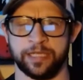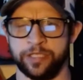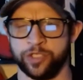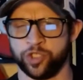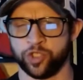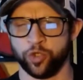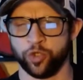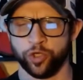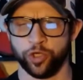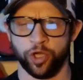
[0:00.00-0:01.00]

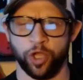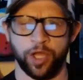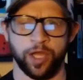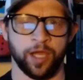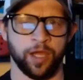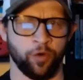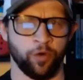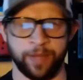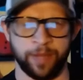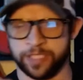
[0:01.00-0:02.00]
scooter, or
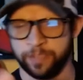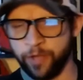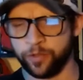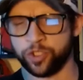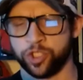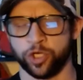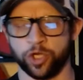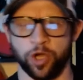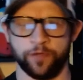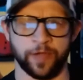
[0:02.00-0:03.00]
maybe some other
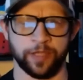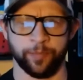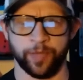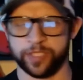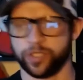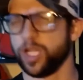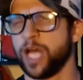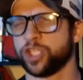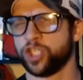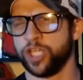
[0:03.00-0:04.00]
jerk off on the bus. There are a
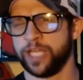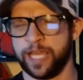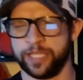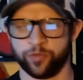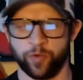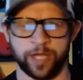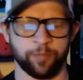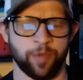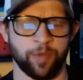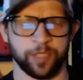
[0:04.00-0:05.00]
lot of shitheads
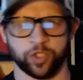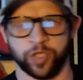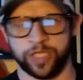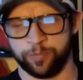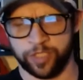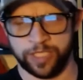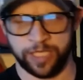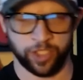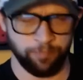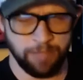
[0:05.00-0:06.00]
riding public transportation.